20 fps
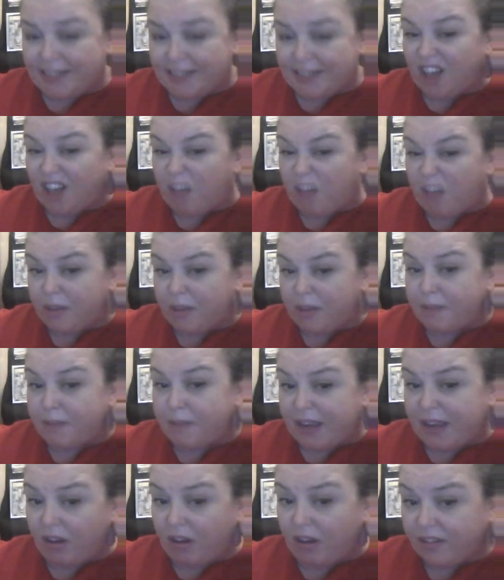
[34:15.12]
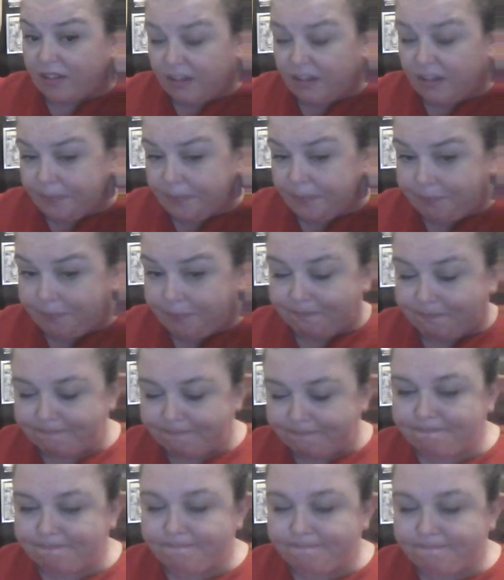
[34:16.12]
time and there'd be a cost.
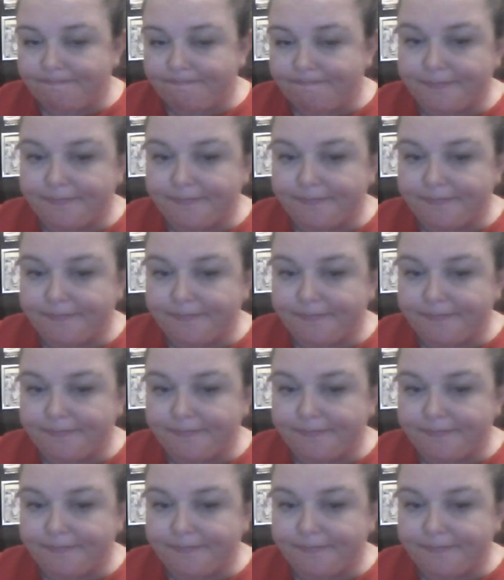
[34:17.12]
So